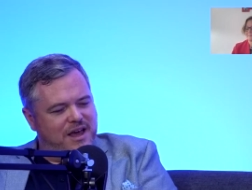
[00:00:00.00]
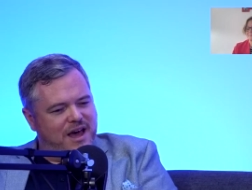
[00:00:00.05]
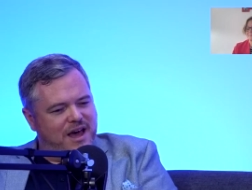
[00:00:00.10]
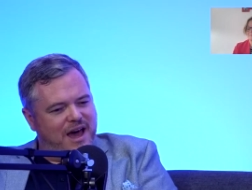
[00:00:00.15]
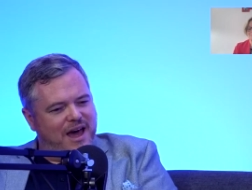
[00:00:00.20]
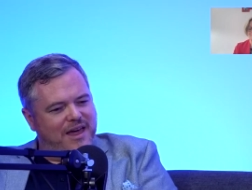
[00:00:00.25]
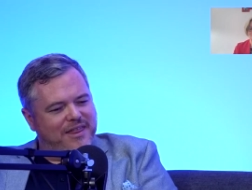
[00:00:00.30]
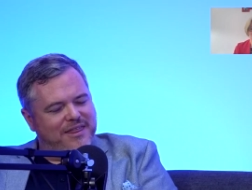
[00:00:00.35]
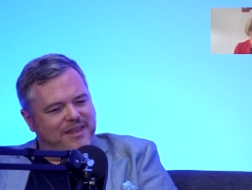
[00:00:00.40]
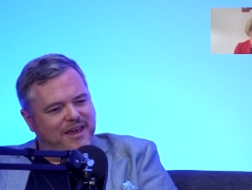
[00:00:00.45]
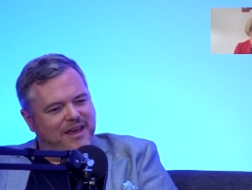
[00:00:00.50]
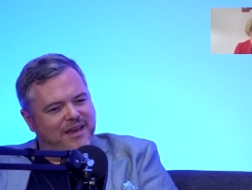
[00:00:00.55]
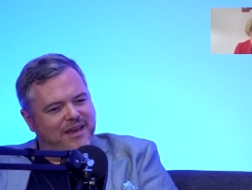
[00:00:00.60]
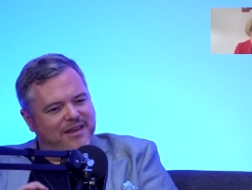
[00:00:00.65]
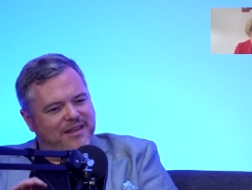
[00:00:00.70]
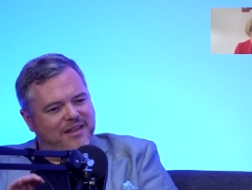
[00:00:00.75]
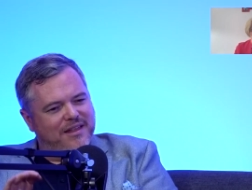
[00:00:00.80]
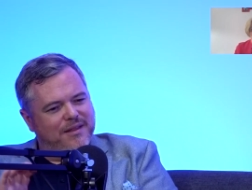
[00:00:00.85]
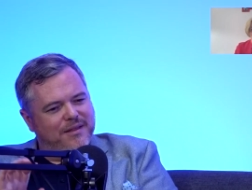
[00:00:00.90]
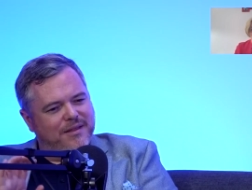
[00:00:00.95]
I think
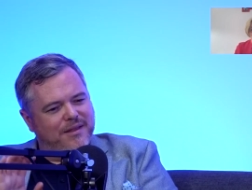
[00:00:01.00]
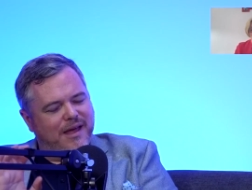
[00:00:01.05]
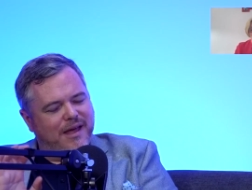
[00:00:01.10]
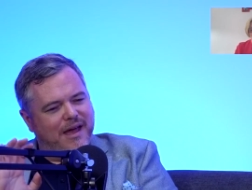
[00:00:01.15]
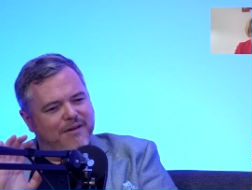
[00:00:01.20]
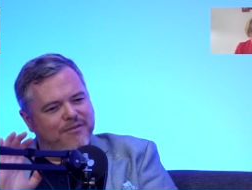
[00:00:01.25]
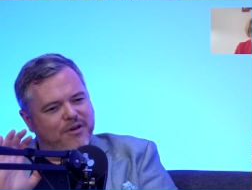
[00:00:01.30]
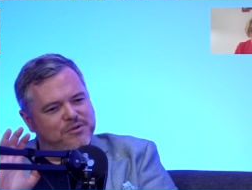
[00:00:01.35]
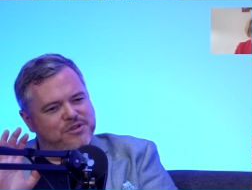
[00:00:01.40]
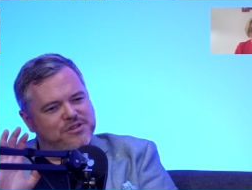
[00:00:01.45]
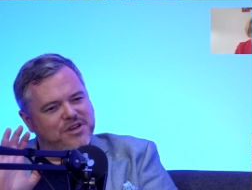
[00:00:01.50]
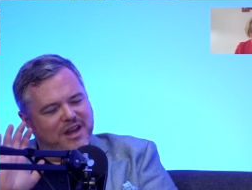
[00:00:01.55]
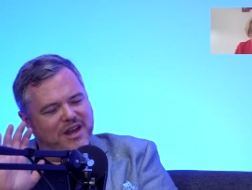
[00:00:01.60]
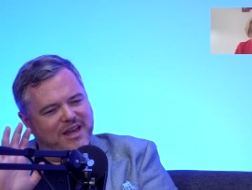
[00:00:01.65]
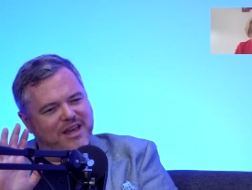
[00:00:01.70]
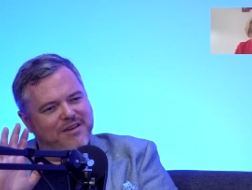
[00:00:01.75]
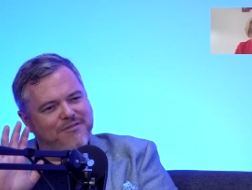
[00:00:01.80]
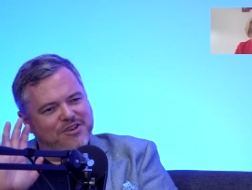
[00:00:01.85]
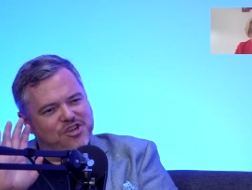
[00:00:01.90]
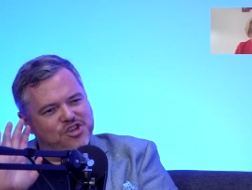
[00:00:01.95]
if I was going to
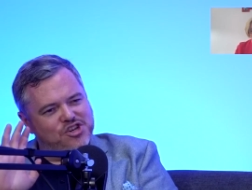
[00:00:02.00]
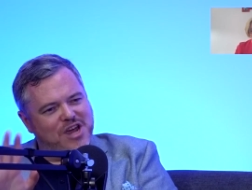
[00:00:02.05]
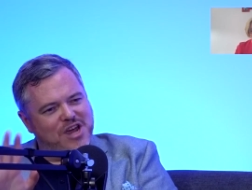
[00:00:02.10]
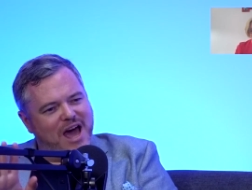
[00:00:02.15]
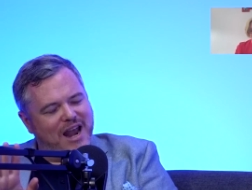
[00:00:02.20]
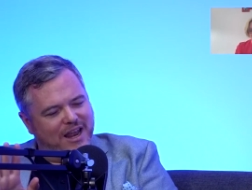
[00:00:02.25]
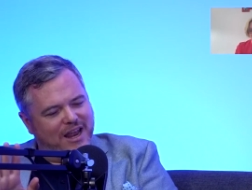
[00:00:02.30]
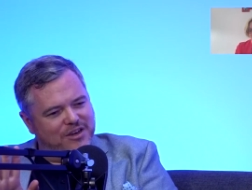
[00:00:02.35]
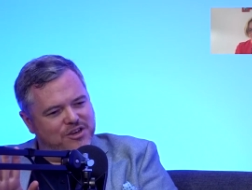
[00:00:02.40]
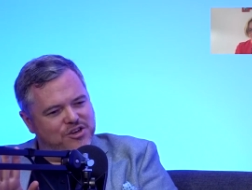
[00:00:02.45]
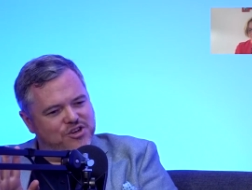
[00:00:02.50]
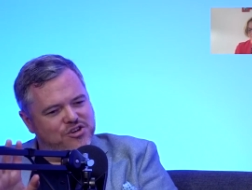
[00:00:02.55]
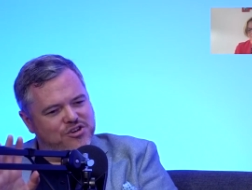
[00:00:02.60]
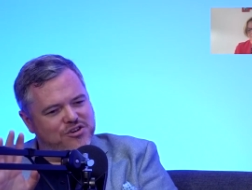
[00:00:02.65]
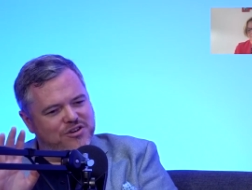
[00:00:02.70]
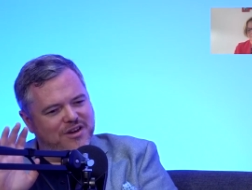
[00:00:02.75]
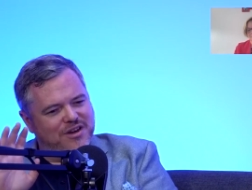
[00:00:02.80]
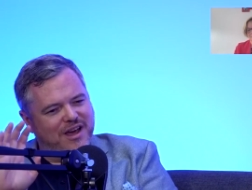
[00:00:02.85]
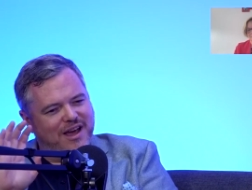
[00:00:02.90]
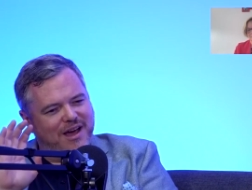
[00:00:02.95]
give a challenge,
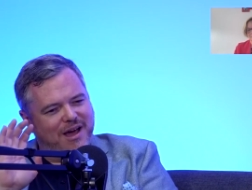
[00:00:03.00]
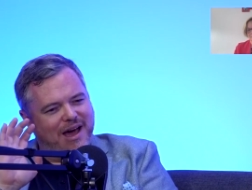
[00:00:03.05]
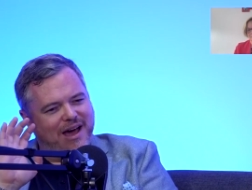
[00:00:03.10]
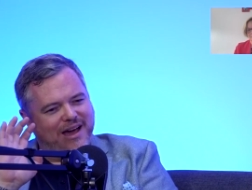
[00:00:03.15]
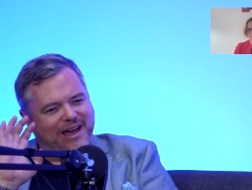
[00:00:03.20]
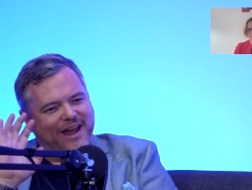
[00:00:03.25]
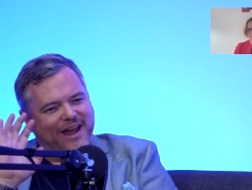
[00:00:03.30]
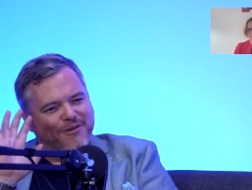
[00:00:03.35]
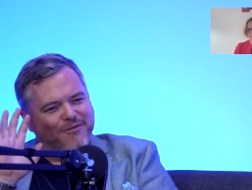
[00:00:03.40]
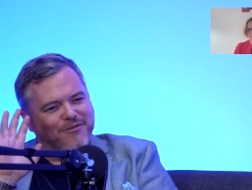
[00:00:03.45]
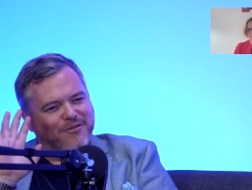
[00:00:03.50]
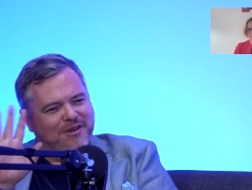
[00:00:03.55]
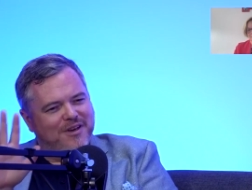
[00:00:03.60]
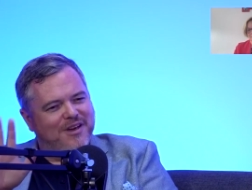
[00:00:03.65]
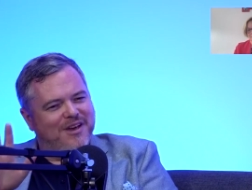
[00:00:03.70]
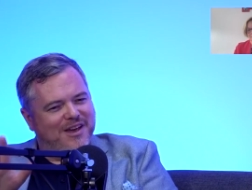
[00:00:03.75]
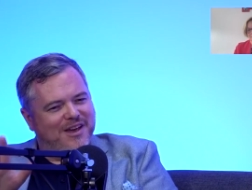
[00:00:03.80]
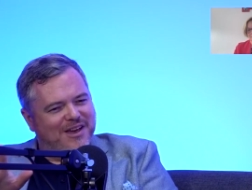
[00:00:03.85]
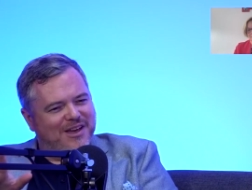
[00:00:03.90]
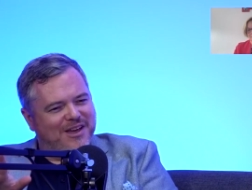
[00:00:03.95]
I kind of,
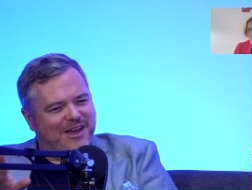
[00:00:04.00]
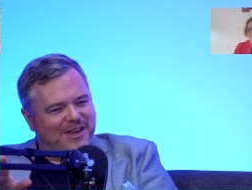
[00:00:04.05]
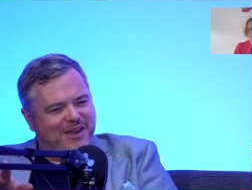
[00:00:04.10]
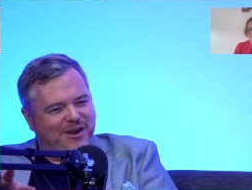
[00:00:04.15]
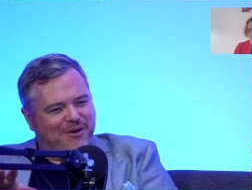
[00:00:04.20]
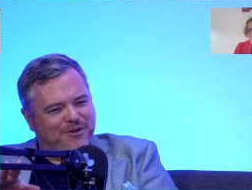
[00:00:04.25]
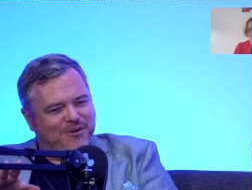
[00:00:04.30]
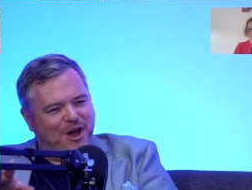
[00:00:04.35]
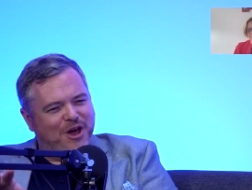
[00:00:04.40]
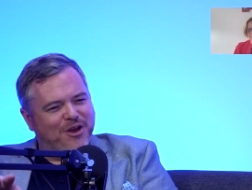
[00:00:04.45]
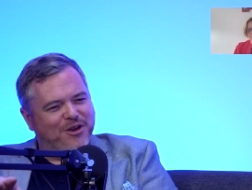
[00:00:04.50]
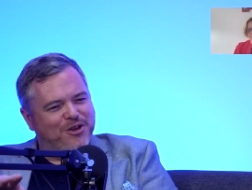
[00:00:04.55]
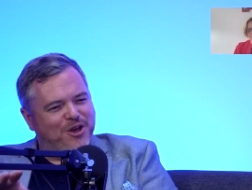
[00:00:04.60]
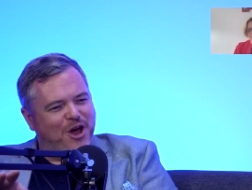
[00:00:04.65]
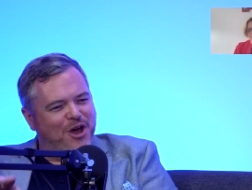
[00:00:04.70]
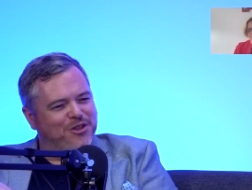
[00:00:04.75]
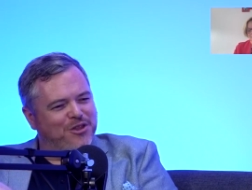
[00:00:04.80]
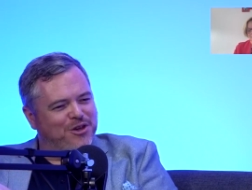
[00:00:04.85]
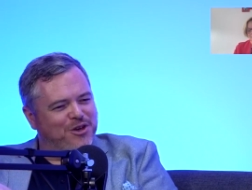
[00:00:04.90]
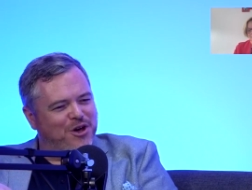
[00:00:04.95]

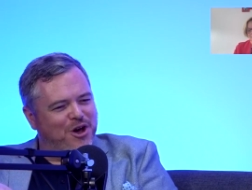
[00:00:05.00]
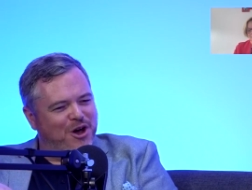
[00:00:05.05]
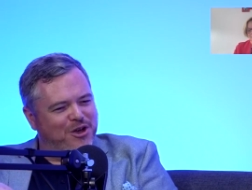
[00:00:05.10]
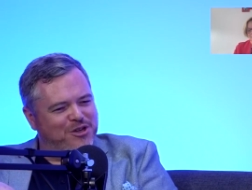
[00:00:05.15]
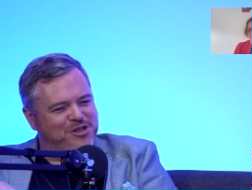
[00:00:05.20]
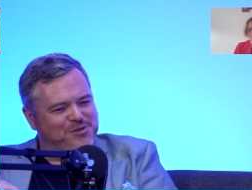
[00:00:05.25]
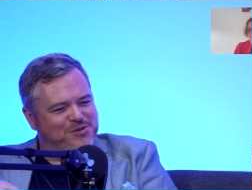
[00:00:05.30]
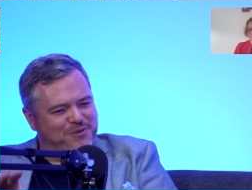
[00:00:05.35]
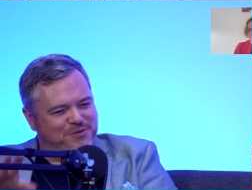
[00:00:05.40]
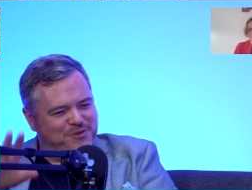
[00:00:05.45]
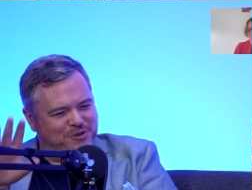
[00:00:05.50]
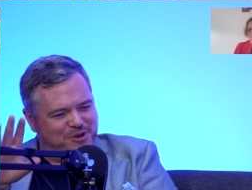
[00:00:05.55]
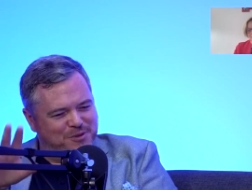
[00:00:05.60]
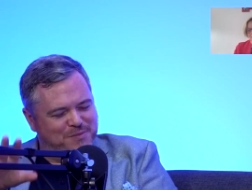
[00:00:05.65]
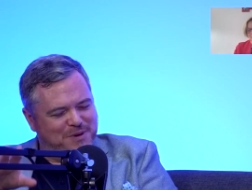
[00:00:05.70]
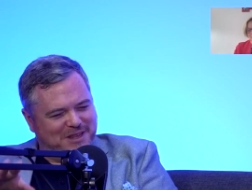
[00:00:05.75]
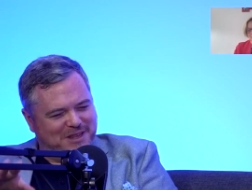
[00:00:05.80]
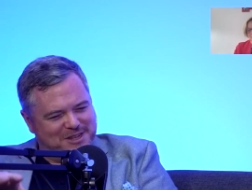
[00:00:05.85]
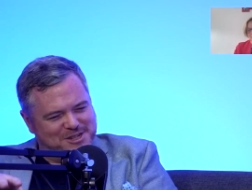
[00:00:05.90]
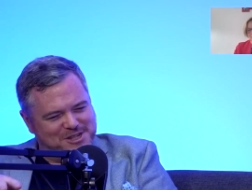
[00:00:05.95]
count the cost before you
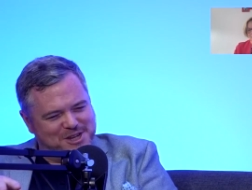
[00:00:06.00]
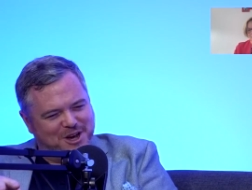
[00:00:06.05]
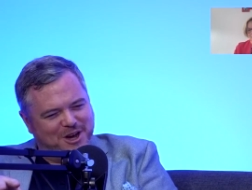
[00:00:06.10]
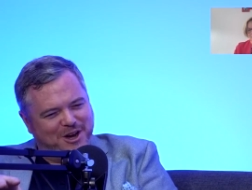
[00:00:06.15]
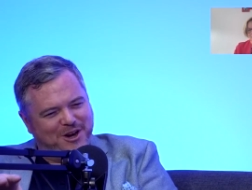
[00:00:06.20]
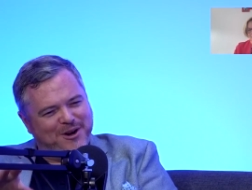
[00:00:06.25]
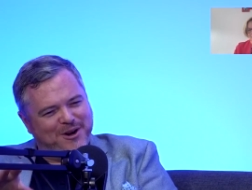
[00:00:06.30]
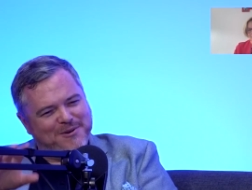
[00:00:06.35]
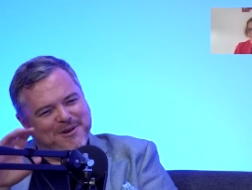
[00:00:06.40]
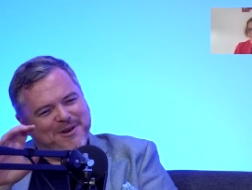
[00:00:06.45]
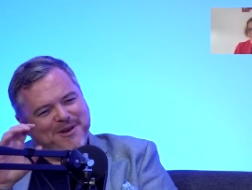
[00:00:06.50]
build the tower.